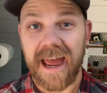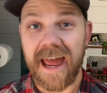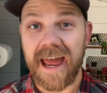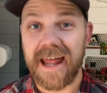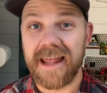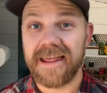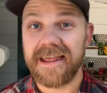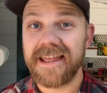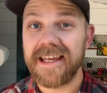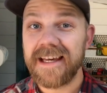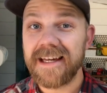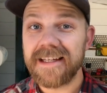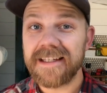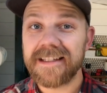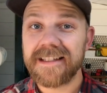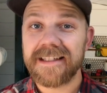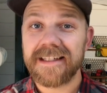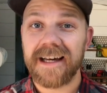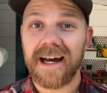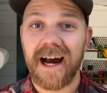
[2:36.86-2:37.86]
And
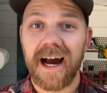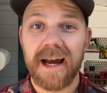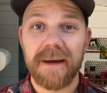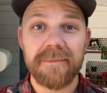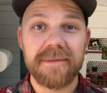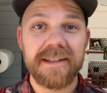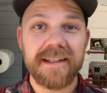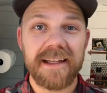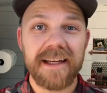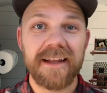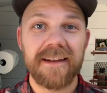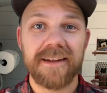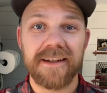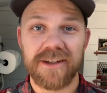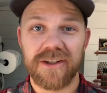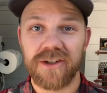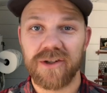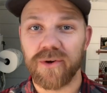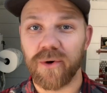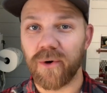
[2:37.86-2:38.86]
this, I'm seeing
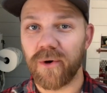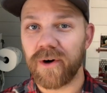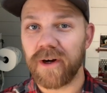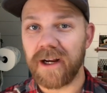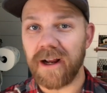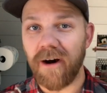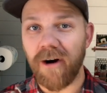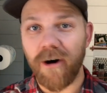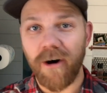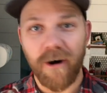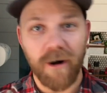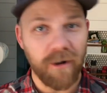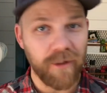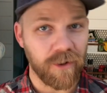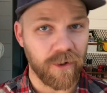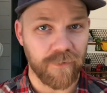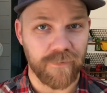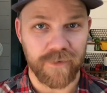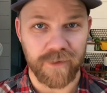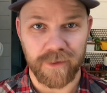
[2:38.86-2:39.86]
this story
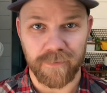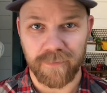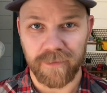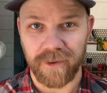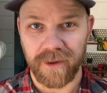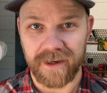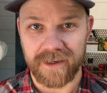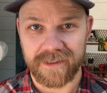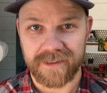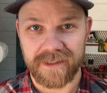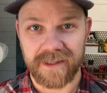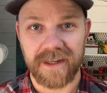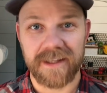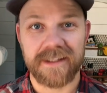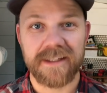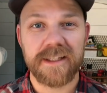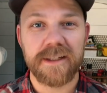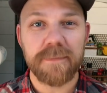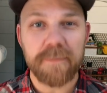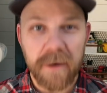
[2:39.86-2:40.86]
all over the place,
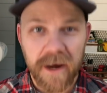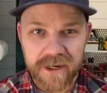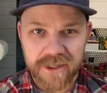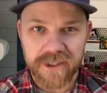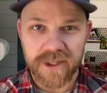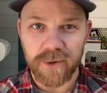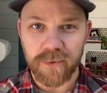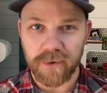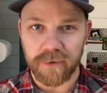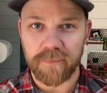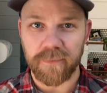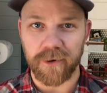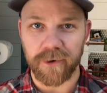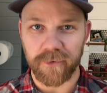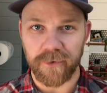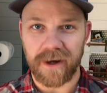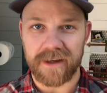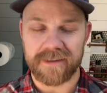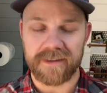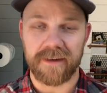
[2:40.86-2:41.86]
especially with
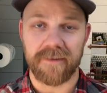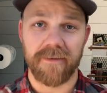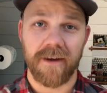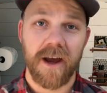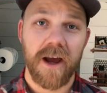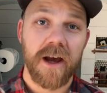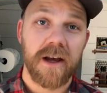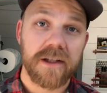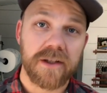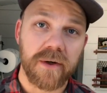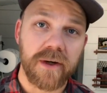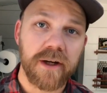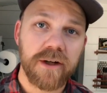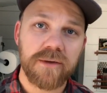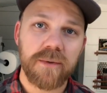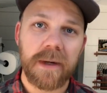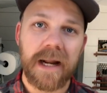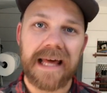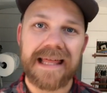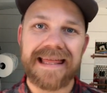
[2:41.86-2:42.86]
Progressive. So
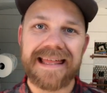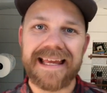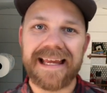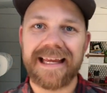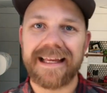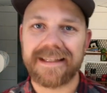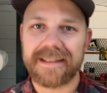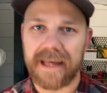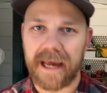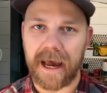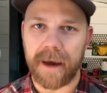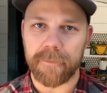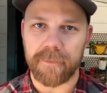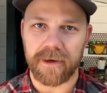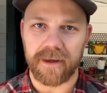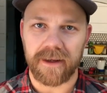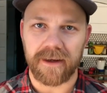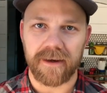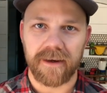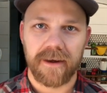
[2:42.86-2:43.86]
here's what I think is
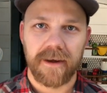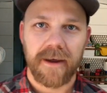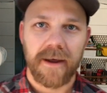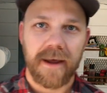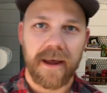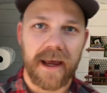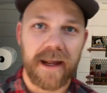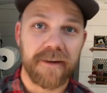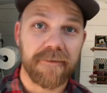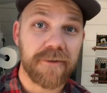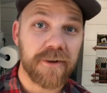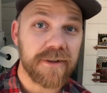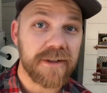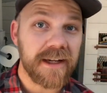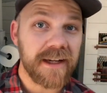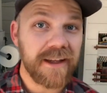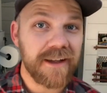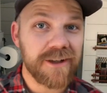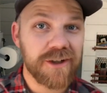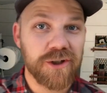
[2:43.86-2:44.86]
happening. And if there's
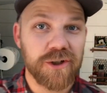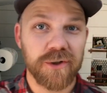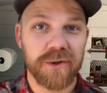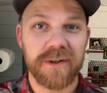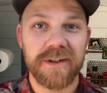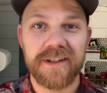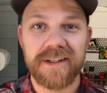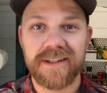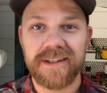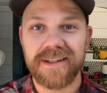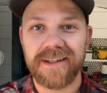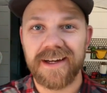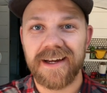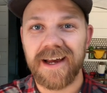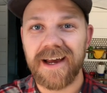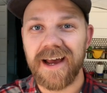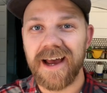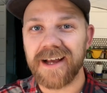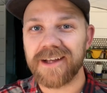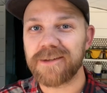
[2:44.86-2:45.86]
any insurance
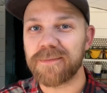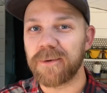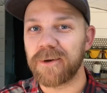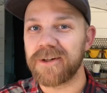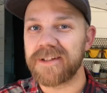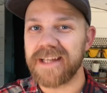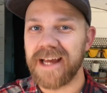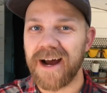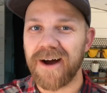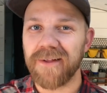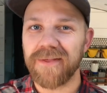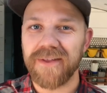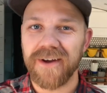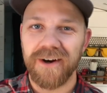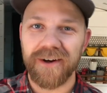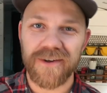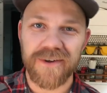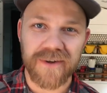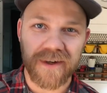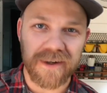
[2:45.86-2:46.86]
experts out
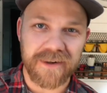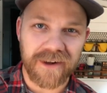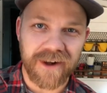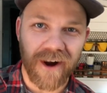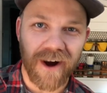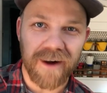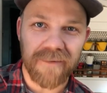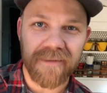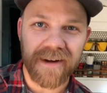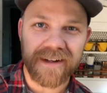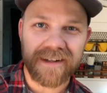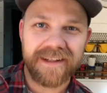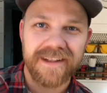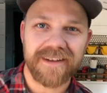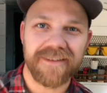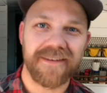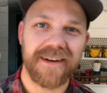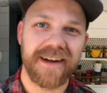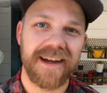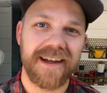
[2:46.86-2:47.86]
there, you can comment
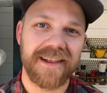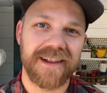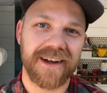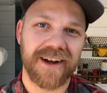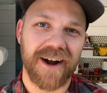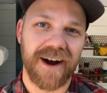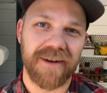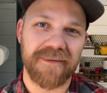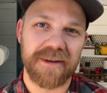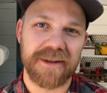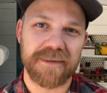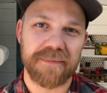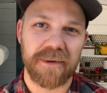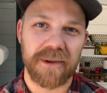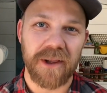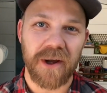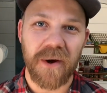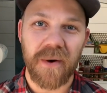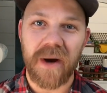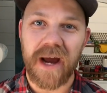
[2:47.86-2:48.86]
in the comments
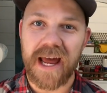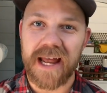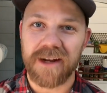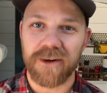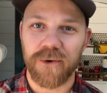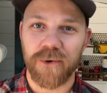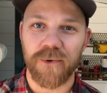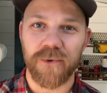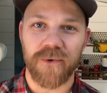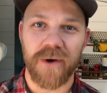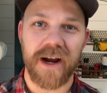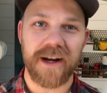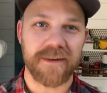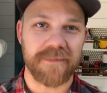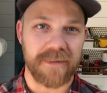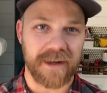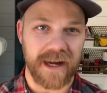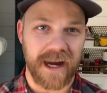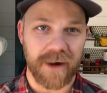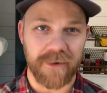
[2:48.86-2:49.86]
below and correct
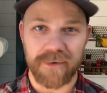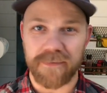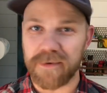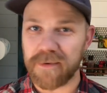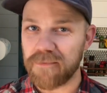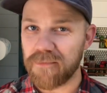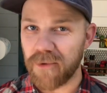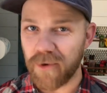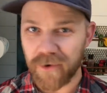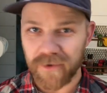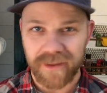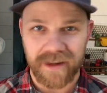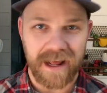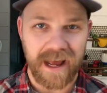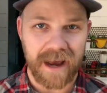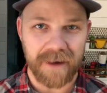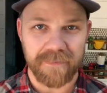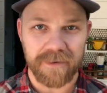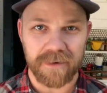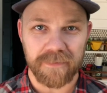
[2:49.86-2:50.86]
me. I would be more than
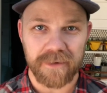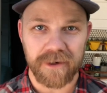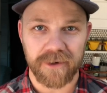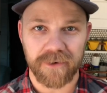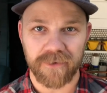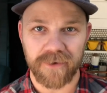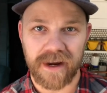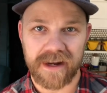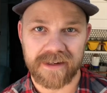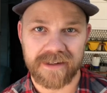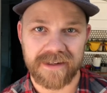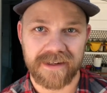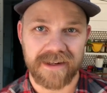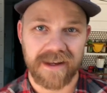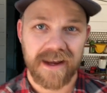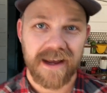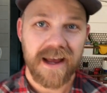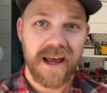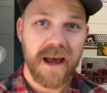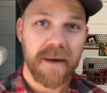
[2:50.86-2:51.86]
happy to be corrected.
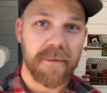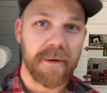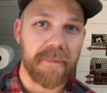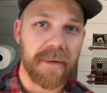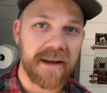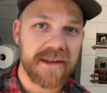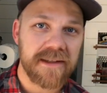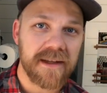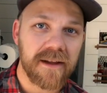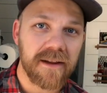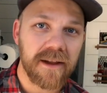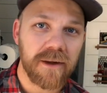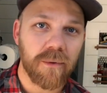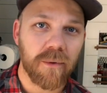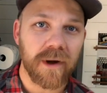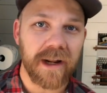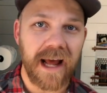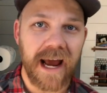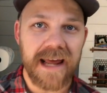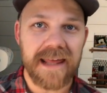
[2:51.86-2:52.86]
But basically
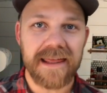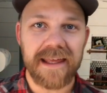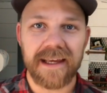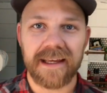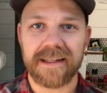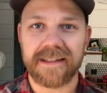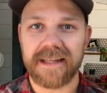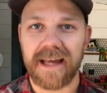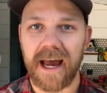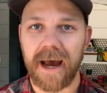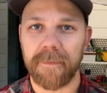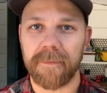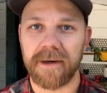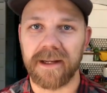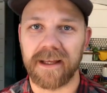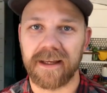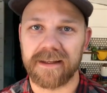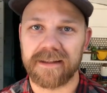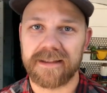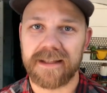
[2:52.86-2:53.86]
what I think is
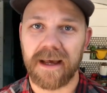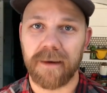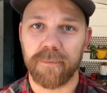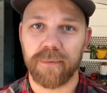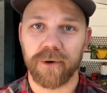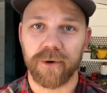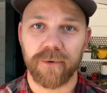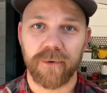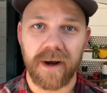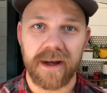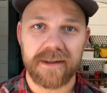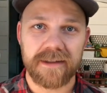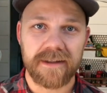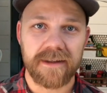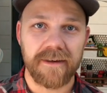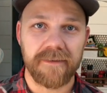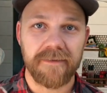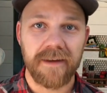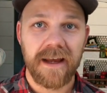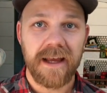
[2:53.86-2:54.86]
happening is that
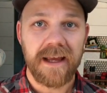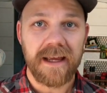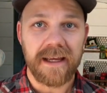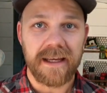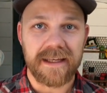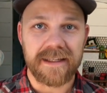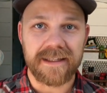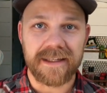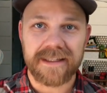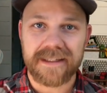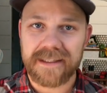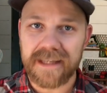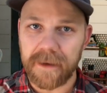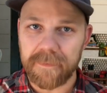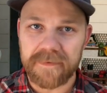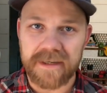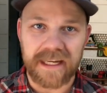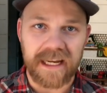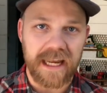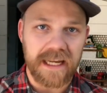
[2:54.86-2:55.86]
Progressive is
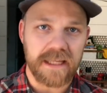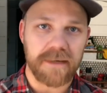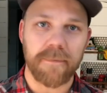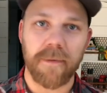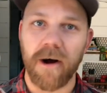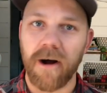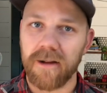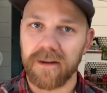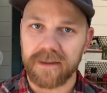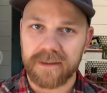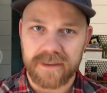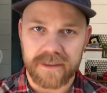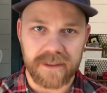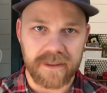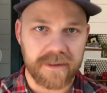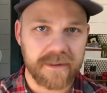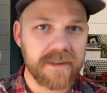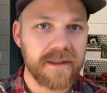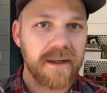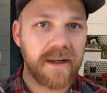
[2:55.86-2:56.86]
accepting any
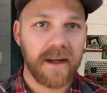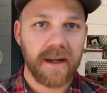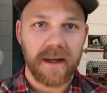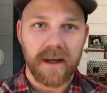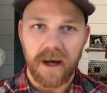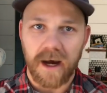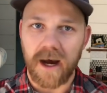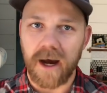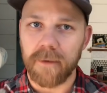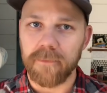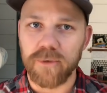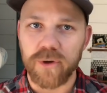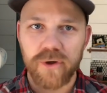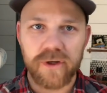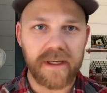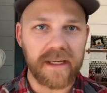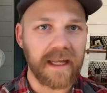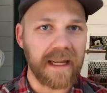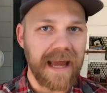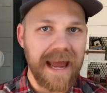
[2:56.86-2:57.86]
policies. You
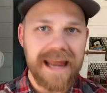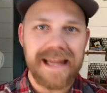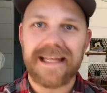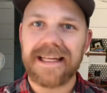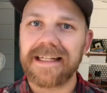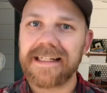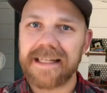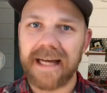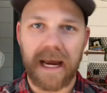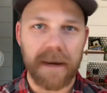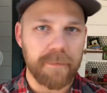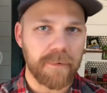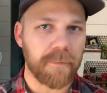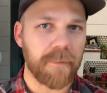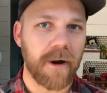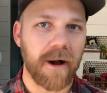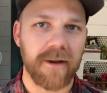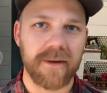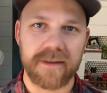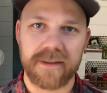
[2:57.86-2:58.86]
can get any type of
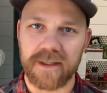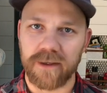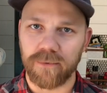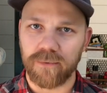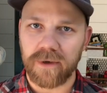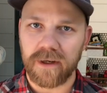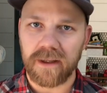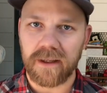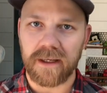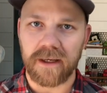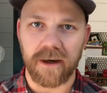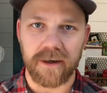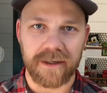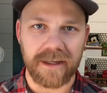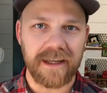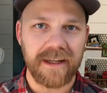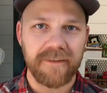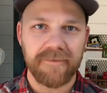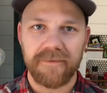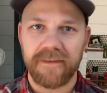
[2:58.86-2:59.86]
policy really on
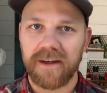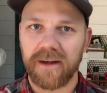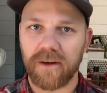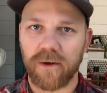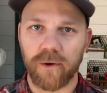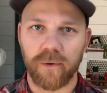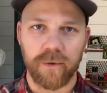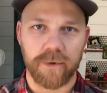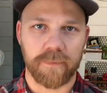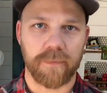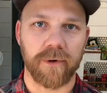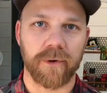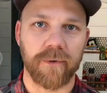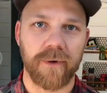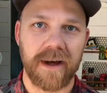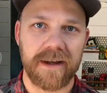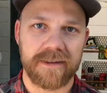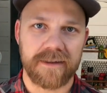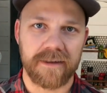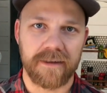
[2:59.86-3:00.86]
any vehicle with
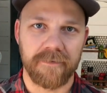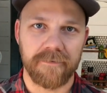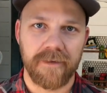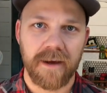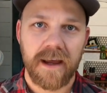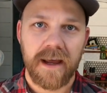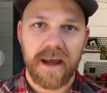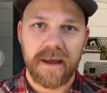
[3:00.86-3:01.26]
Progressive.